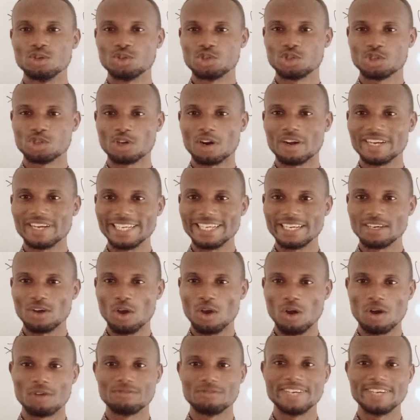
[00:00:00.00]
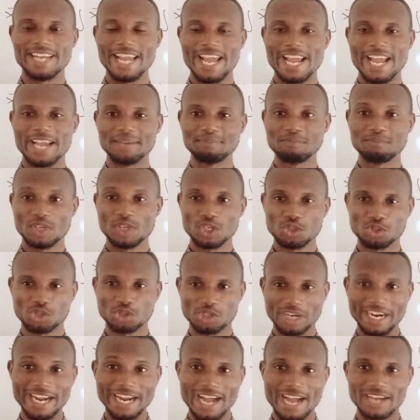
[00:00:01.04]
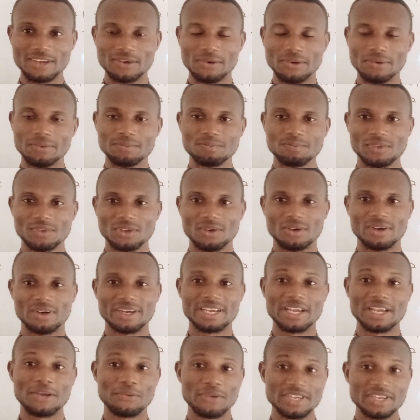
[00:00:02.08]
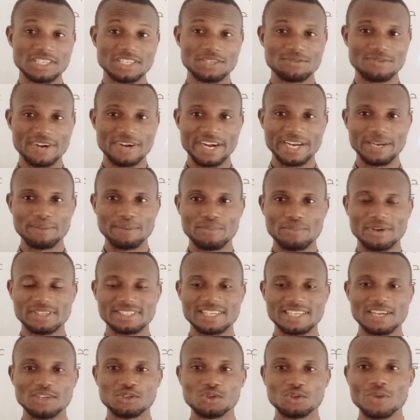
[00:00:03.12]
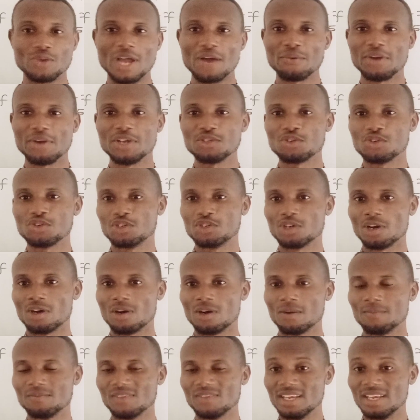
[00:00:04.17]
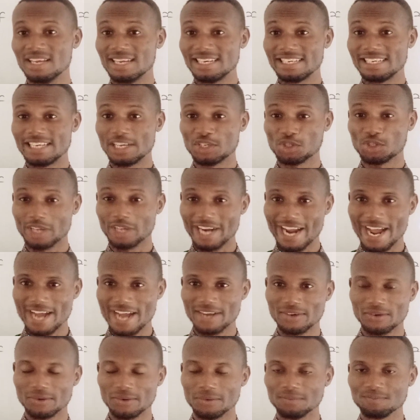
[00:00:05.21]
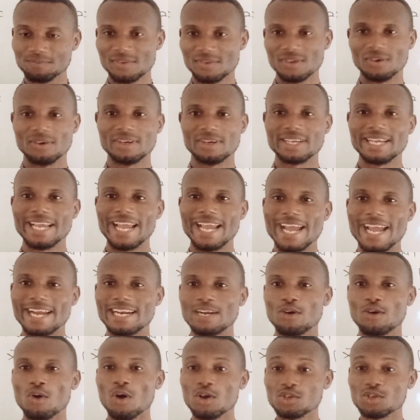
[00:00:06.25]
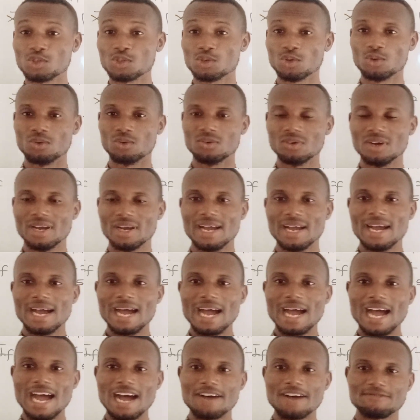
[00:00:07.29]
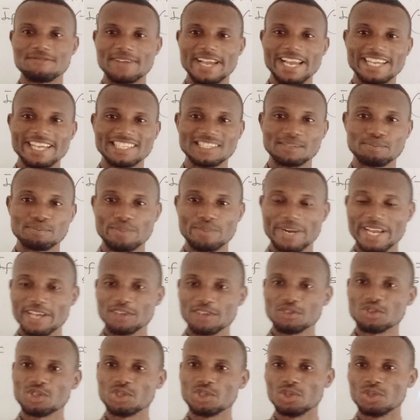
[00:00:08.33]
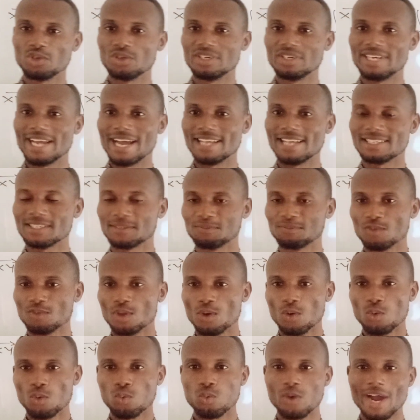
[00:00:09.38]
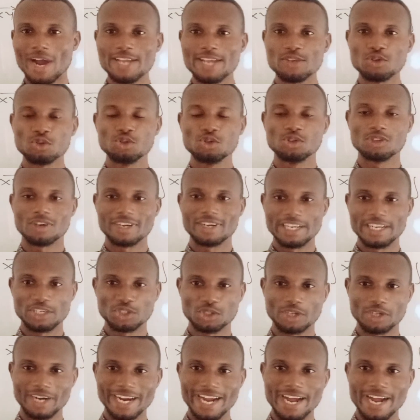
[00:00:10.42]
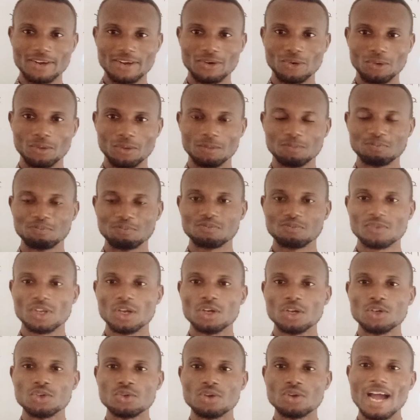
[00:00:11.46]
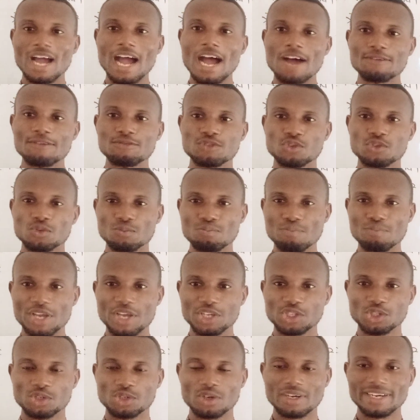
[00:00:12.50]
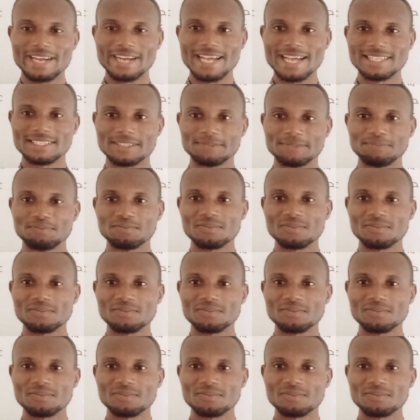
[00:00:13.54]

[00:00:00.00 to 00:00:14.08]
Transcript: drawing of the triangle, okay, which is very important. So we are going to draw the triangle. Okay, and also I've explained to you that when you draw the triangle, you have to make sure that